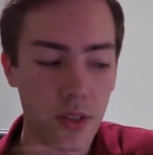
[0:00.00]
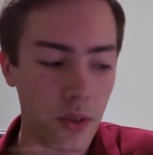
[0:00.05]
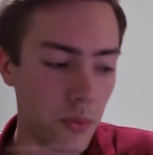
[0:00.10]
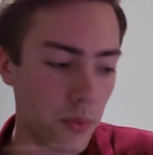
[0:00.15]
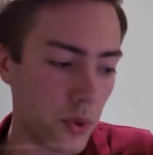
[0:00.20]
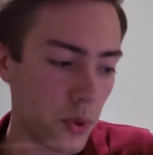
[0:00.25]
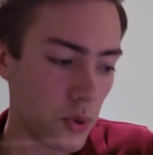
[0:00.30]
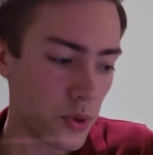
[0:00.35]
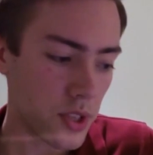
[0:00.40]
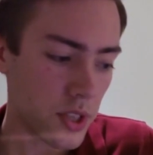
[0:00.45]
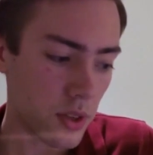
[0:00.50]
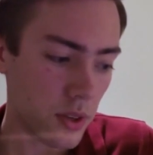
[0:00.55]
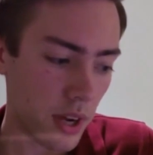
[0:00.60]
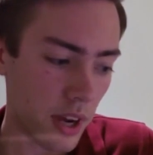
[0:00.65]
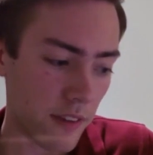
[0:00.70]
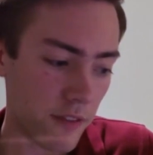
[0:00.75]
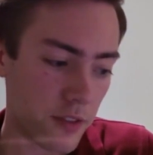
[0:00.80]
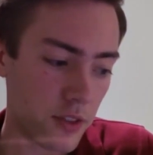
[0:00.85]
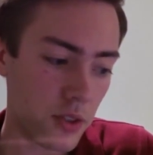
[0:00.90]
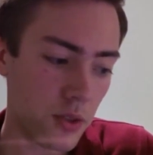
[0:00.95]
So we
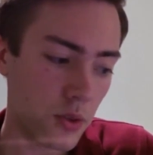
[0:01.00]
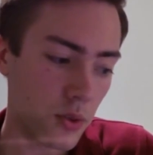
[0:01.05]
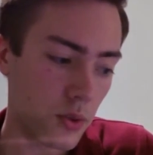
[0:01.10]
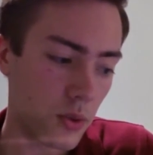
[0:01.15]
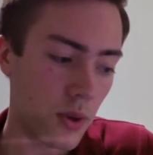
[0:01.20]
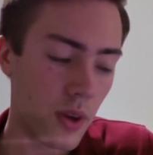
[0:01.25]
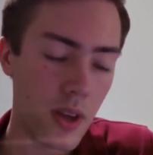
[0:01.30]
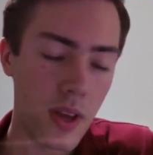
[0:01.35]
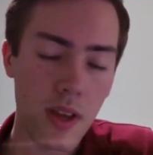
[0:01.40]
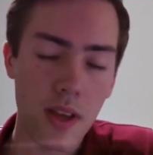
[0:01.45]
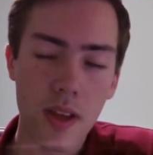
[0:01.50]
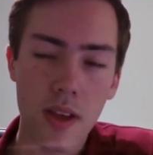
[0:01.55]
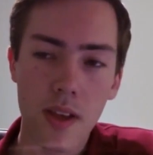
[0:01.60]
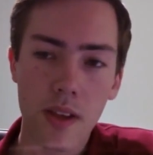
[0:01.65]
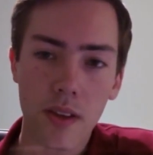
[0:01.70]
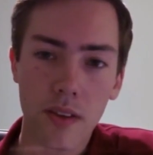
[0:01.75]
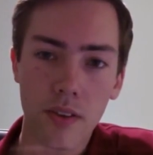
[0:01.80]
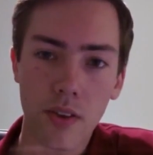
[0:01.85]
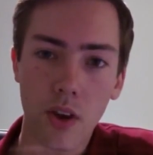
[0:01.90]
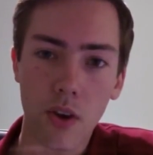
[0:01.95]
also have to
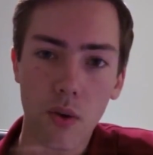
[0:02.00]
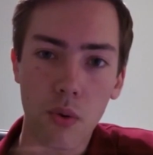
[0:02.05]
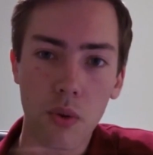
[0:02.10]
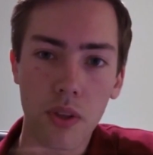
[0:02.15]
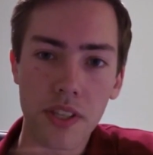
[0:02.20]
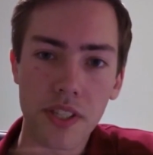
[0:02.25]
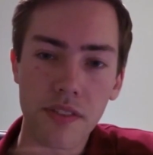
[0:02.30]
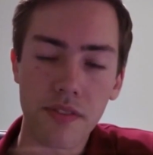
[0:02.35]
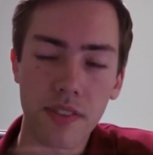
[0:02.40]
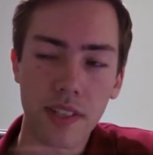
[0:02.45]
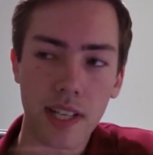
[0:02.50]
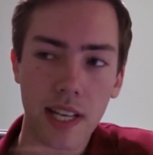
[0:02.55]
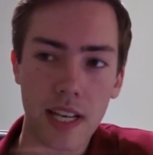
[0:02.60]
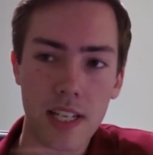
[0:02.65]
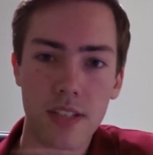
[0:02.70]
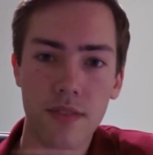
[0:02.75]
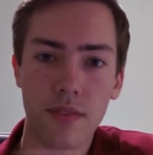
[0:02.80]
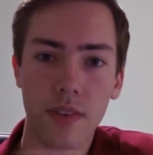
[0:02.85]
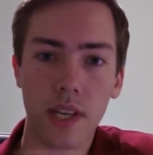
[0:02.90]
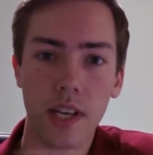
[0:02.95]
know all the different
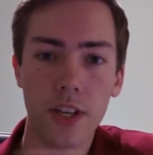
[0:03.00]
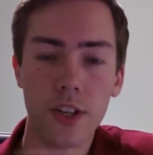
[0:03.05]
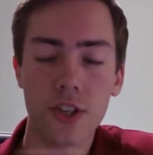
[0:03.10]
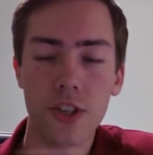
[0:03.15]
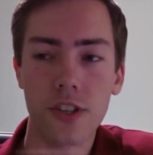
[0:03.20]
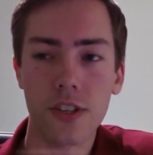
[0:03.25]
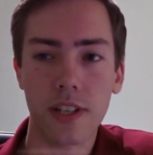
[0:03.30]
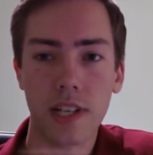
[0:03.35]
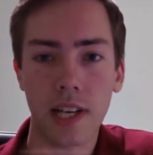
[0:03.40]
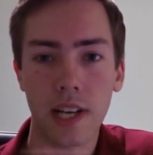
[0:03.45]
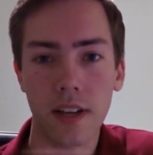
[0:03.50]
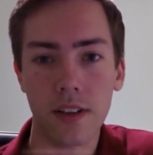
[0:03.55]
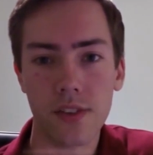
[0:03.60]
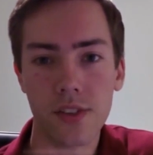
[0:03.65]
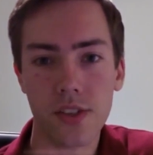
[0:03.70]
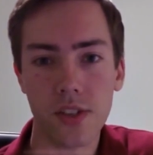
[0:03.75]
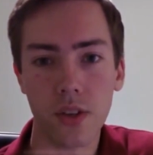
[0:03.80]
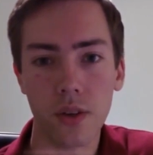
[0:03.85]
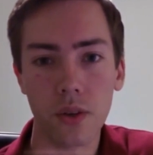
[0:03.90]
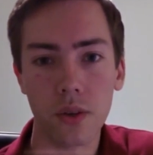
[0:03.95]
classifications of
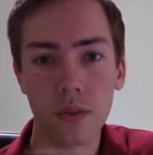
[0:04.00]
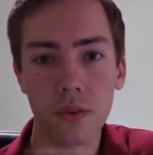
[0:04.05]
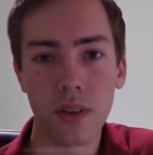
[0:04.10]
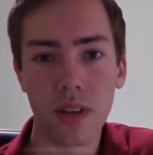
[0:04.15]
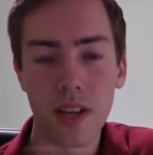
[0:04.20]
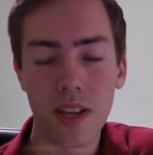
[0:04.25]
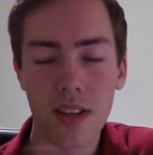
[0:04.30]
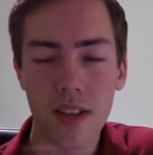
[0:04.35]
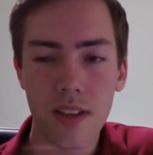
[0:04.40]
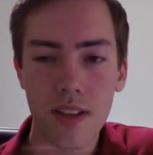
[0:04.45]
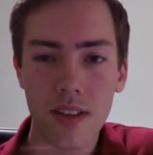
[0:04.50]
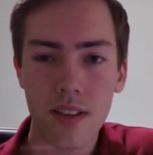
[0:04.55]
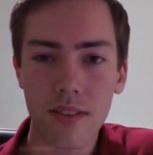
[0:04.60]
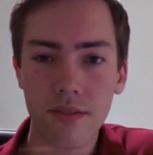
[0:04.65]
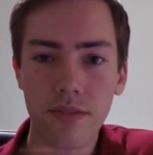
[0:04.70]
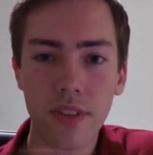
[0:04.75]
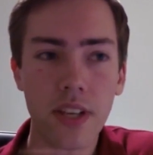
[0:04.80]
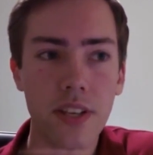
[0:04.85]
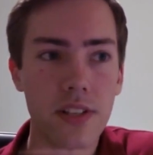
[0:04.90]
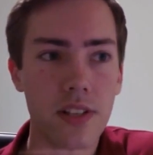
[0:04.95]
clouds, so
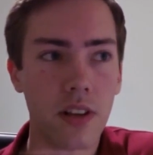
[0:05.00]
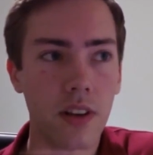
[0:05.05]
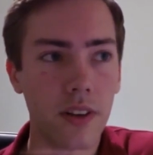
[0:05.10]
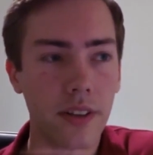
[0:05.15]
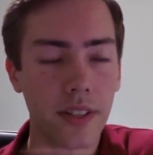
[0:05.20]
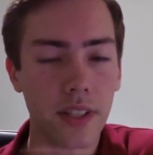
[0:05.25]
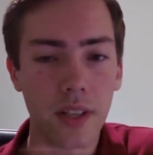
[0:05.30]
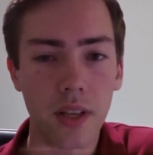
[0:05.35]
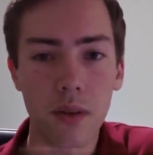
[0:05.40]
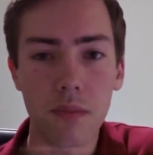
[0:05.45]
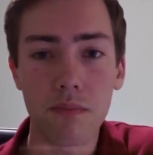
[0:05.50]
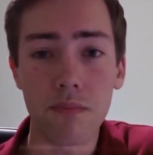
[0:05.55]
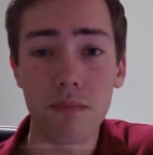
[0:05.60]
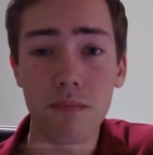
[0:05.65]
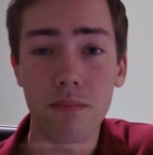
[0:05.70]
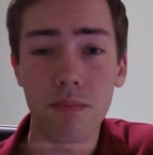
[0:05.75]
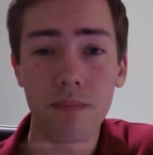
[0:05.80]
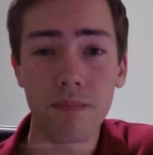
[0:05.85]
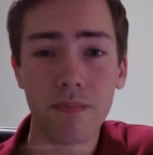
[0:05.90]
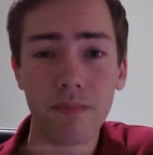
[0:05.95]
things like
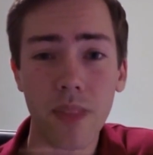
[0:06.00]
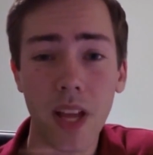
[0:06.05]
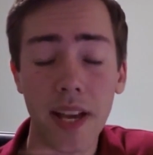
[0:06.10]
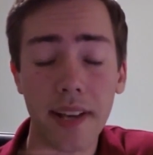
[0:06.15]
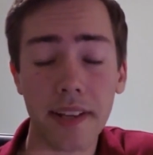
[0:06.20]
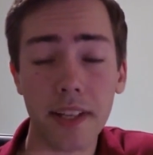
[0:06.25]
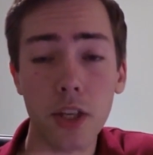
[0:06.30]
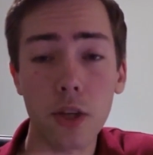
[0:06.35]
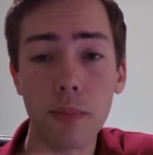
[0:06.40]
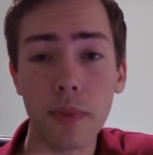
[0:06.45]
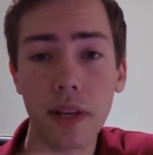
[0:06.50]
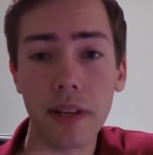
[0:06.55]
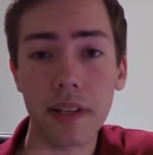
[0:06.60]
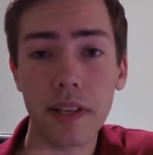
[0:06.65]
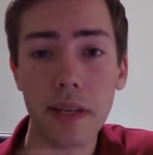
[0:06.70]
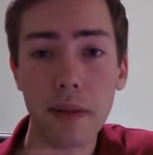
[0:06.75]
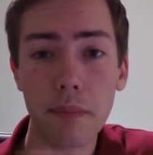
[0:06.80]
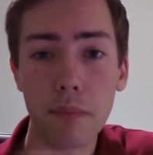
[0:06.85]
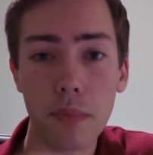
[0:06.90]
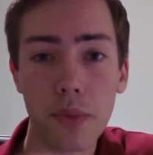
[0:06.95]

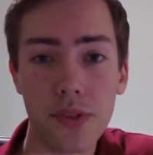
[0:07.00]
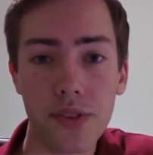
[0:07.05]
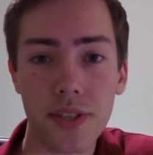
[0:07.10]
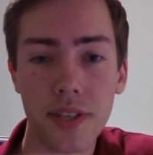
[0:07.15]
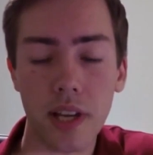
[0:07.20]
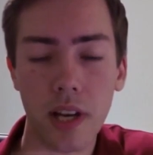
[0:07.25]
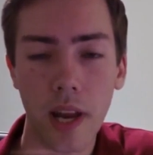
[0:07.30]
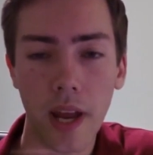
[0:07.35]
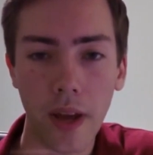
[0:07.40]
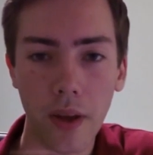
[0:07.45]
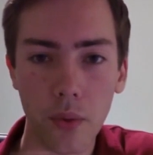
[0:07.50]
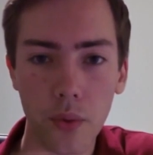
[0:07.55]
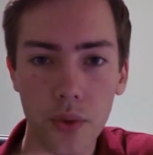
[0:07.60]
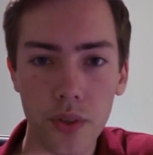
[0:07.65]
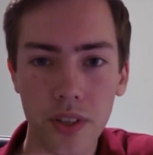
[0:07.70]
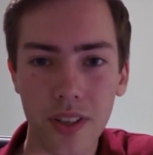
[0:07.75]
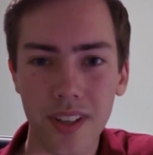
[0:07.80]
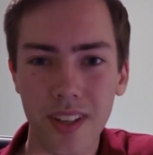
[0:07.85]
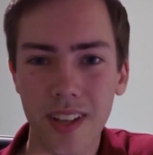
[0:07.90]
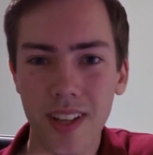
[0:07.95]
cumulonimbus
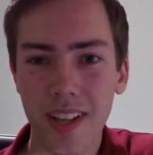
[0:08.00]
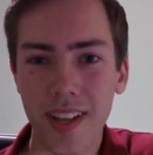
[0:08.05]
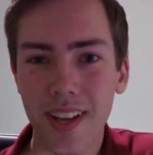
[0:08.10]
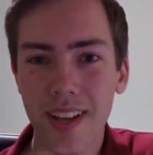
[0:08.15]
cloud,